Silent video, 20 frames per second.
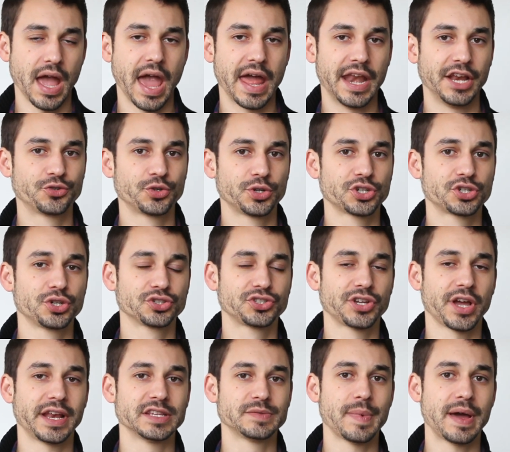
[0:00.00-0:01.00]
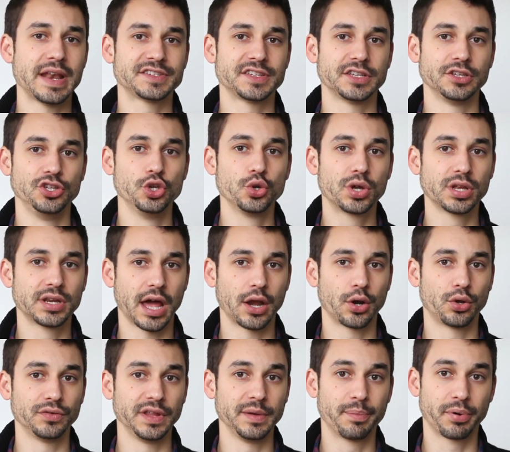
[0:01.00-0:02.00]
And in traditional Chinese medicine, you can
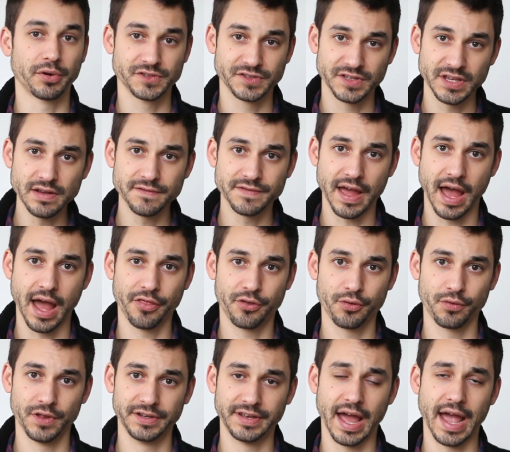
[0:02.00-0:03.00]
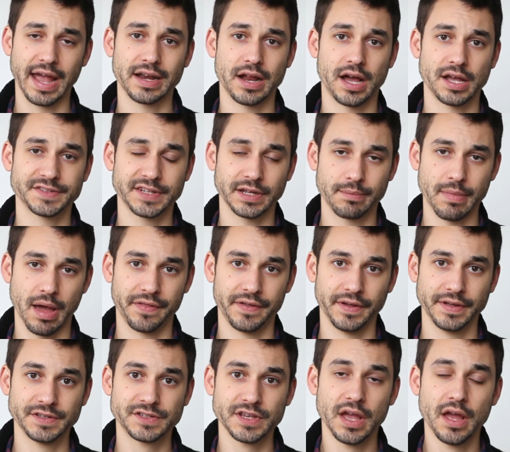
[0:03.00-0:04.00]
not only perceive that through the diagnostic
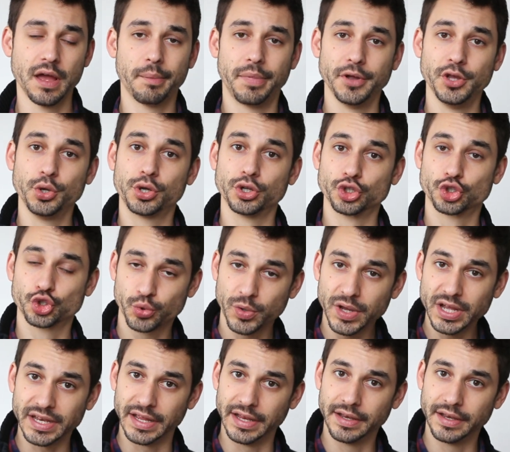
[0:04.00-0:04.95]
methods, but you can treat